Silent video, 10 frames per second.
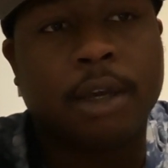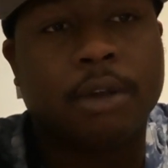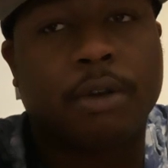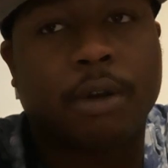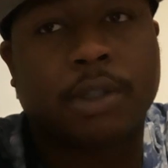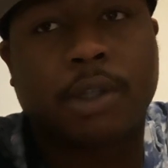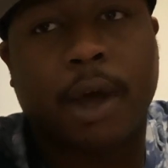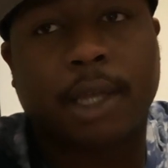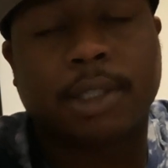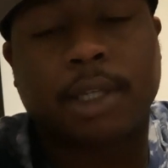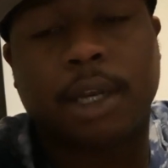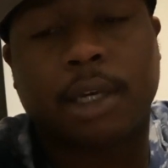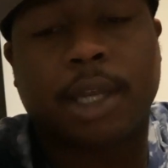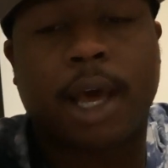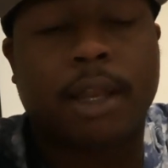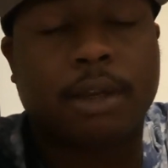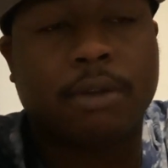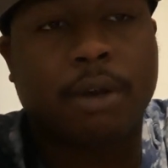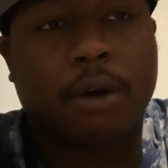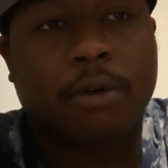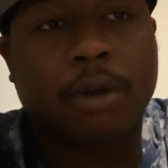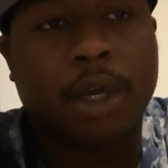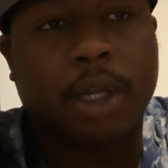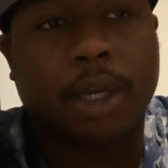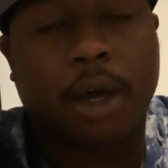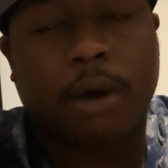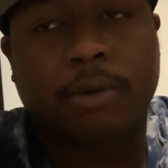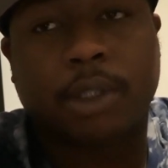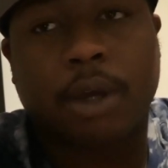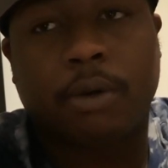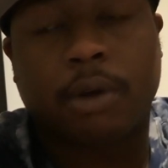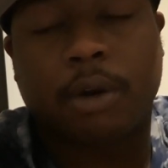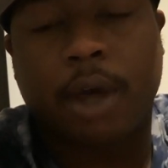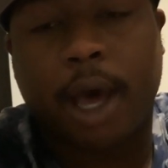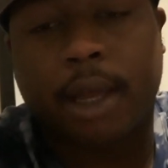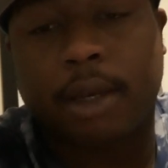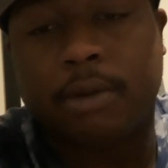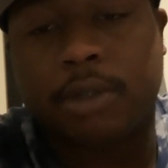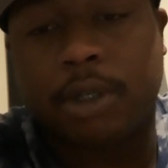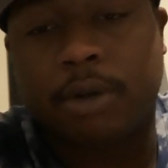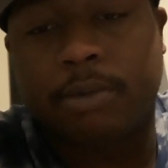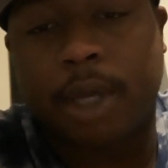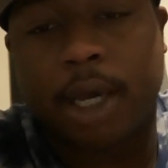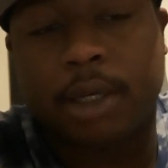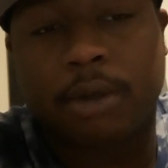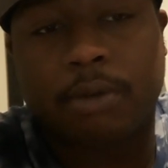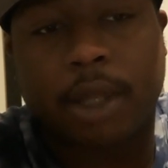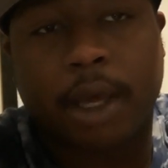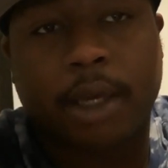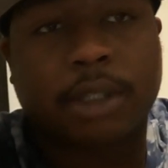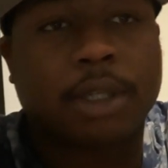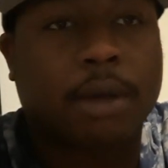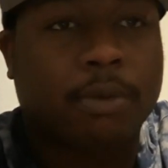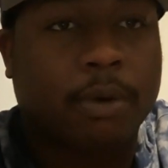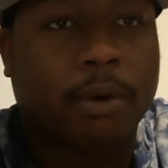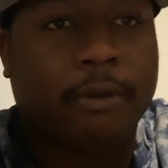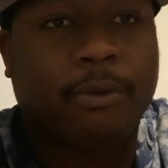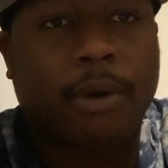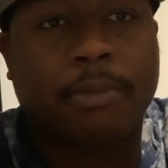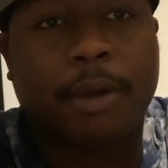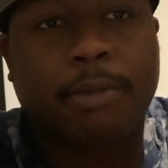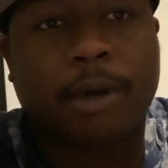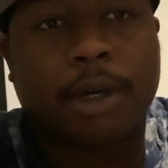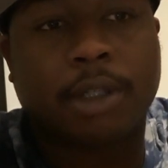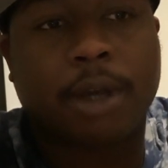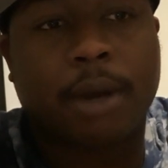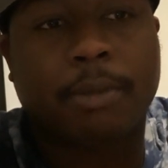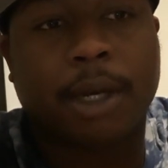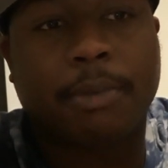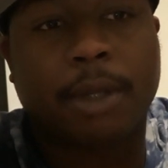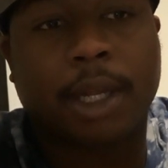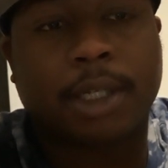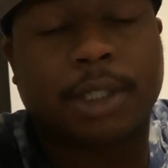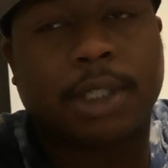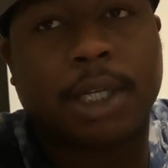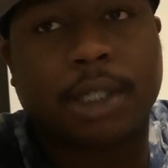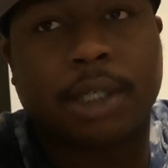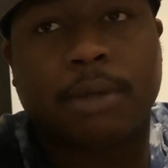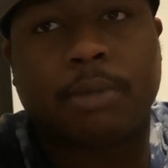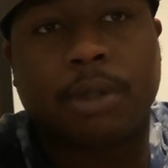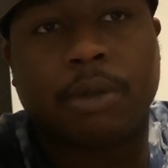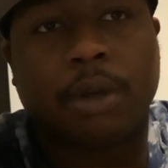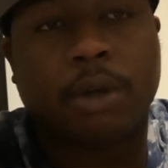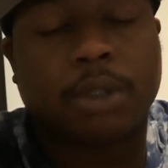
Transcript: You know, so I just looked at, you know, uh, what's going on, how the YouTube don't do things, and when people could try to manipulate the system, you know.